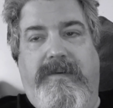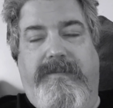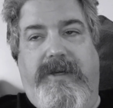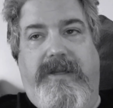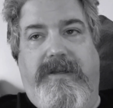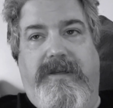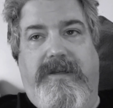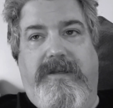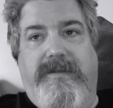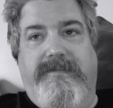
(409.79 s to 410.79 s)
But
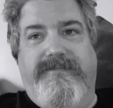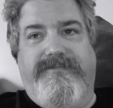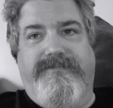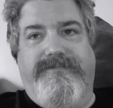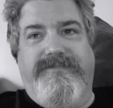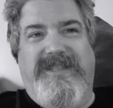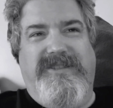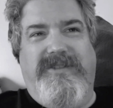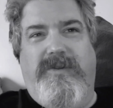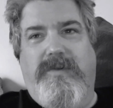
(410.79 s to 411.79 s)

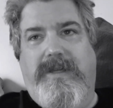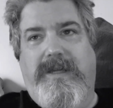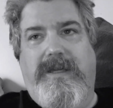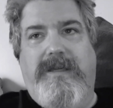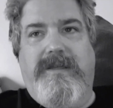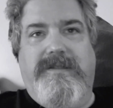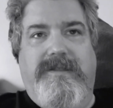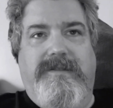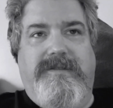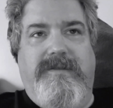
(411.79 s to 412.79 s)
is it okay? Is
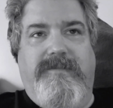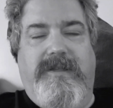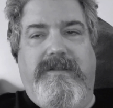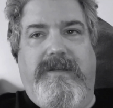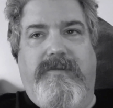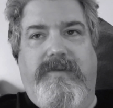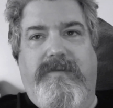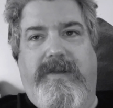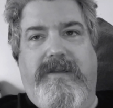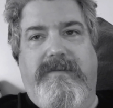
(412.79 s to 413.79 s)
it something I would
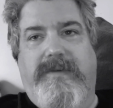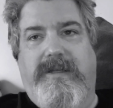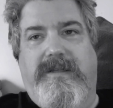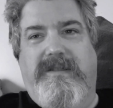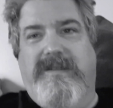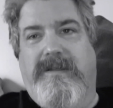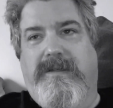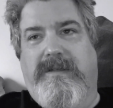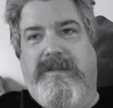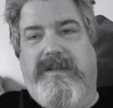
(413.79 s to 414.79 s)
recommend?
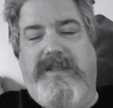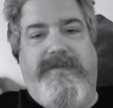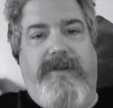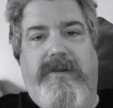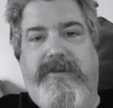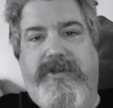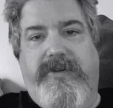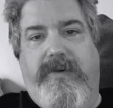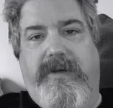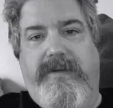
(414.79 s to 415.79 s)
It's very
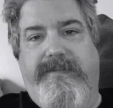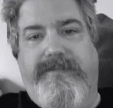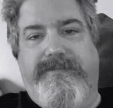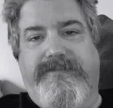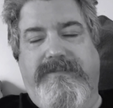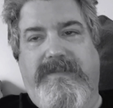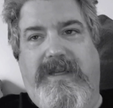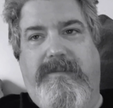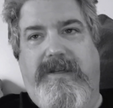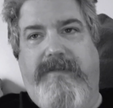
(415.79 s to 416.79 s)
short.
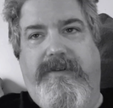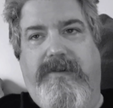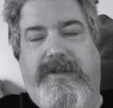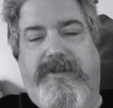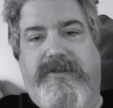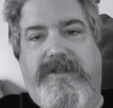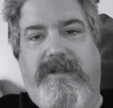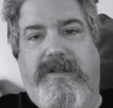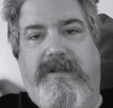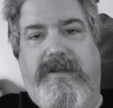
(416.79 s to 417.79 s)
I mean, if you're
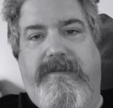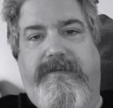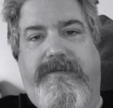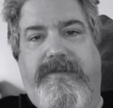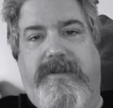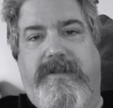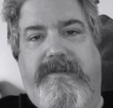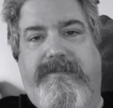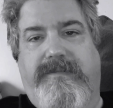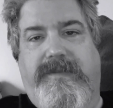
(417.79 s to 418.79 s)
interested enough,
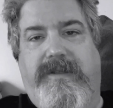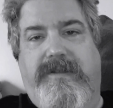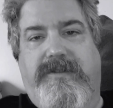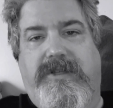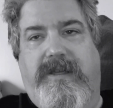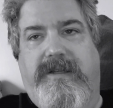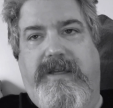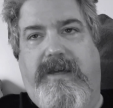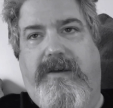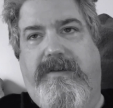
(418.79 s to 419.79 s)
you check it
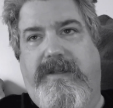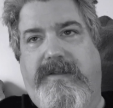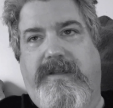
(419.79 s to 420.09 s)
out.